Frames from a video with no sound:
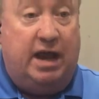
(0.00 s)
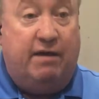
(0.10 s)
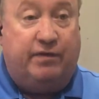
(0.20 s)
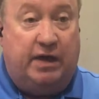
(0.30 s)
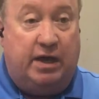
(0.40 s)
a
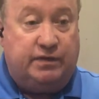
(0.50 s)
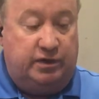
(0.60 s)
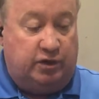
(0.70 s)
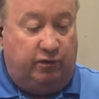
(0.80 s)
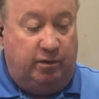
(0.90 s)
half a
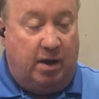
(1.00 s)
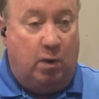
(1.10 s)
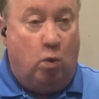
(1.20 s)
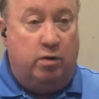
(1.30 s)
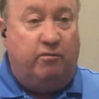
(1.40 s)
thousandth. So if you buy
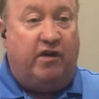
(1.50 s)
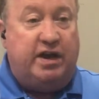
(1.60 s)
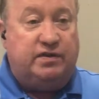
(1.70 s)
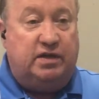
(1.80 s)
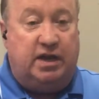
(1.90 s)
one
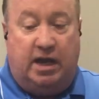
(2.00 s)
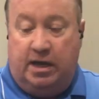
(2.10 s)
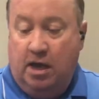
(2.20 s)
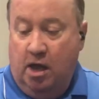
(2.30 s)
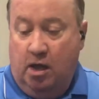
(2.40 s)
vise
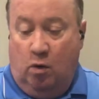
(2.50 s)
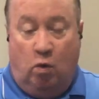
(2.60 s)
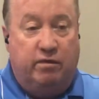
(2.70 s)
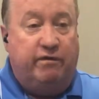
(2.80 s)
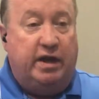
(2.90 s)
today,
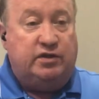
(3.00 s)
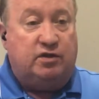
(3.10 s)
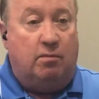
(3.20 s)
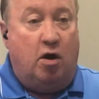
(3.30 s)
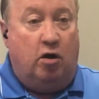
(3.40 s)
one vise
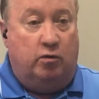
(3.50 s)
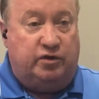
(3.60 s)
tomorrow,